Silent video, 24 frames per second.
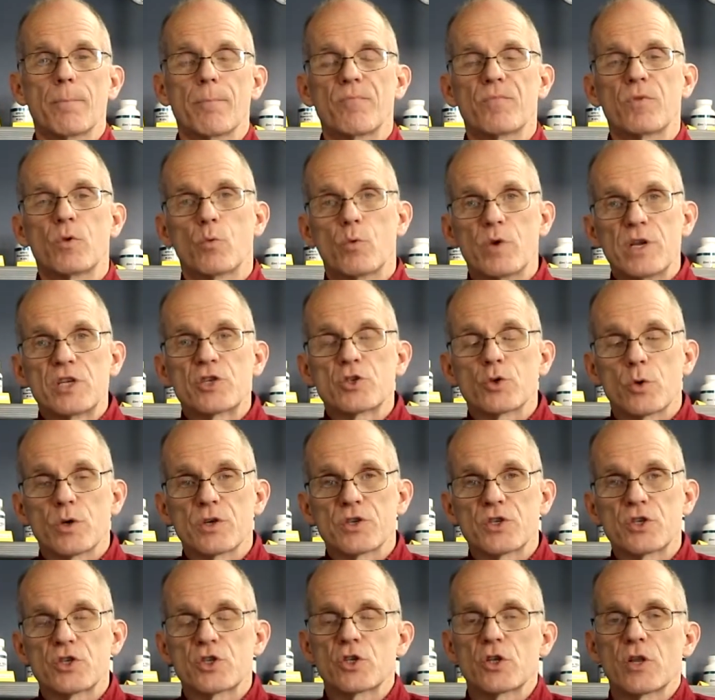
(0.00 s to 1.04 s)

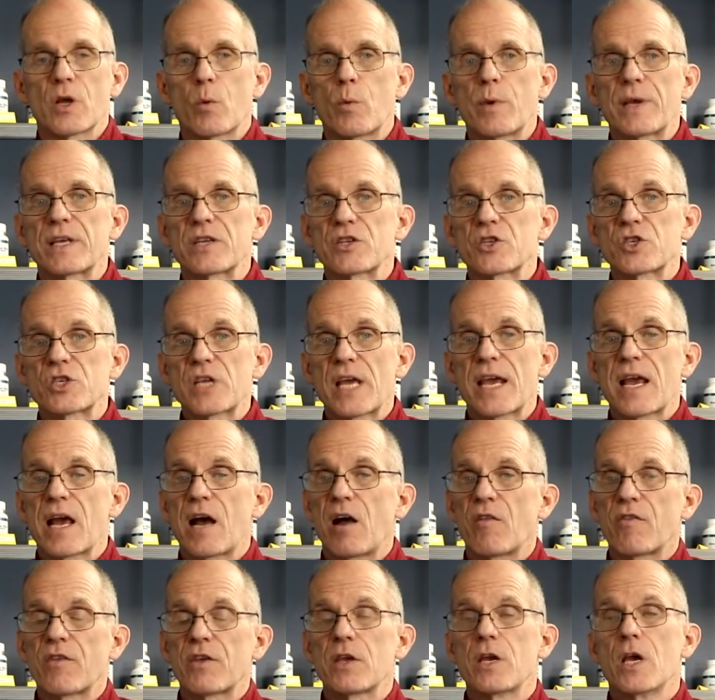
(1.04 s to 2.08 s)
resources so that we can stay
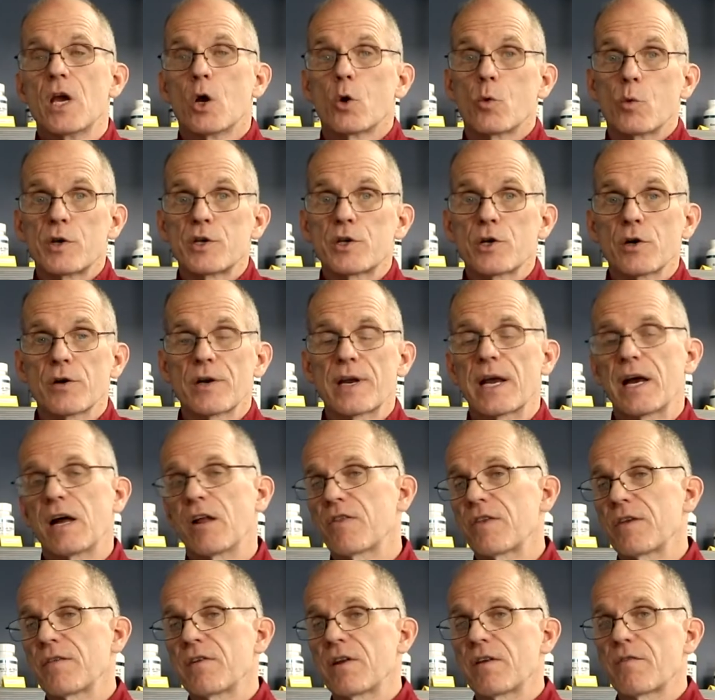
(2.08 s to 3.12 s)
healthy, return to health,
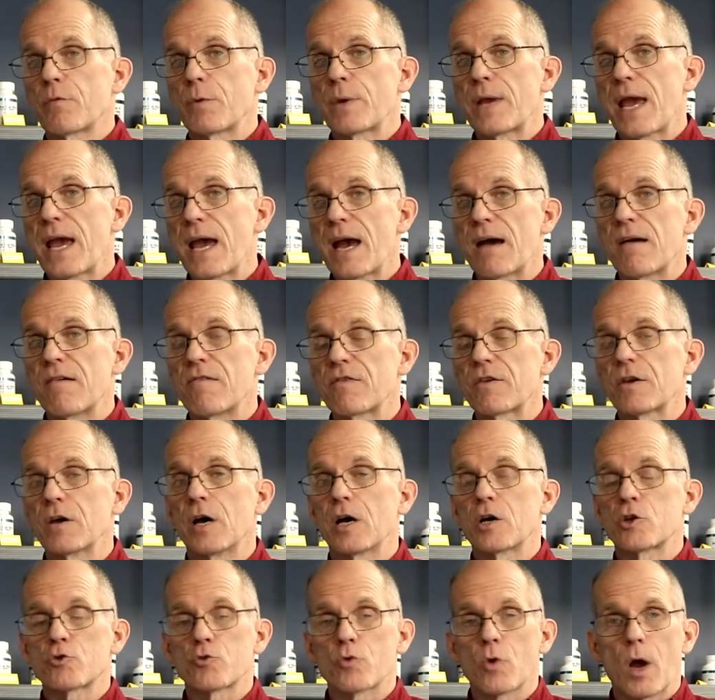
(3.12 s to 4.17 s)
even if we have a
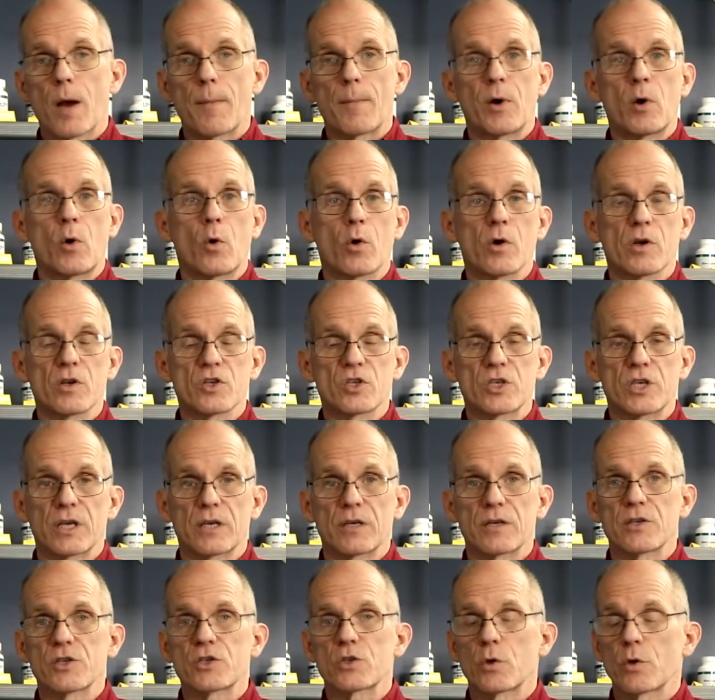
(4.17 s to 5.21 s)
trauma or a
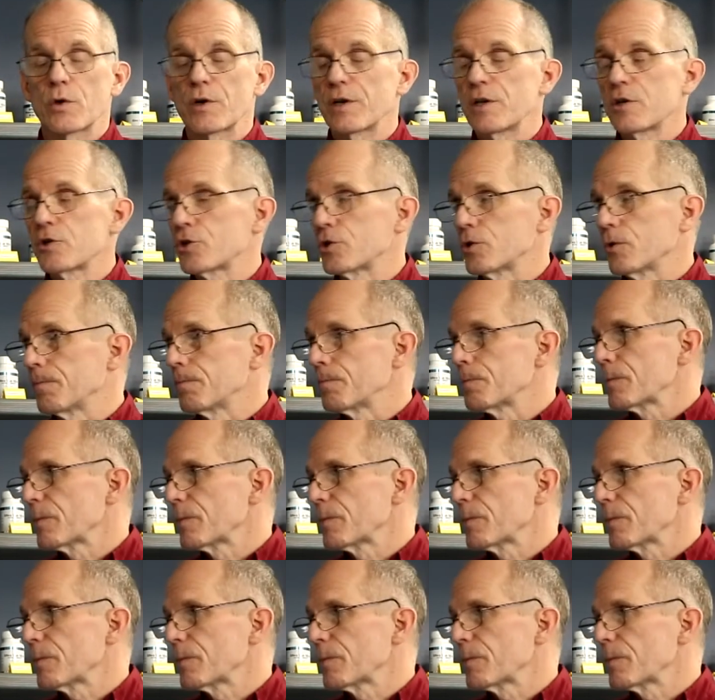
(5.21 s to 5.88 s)
sickness or an issue.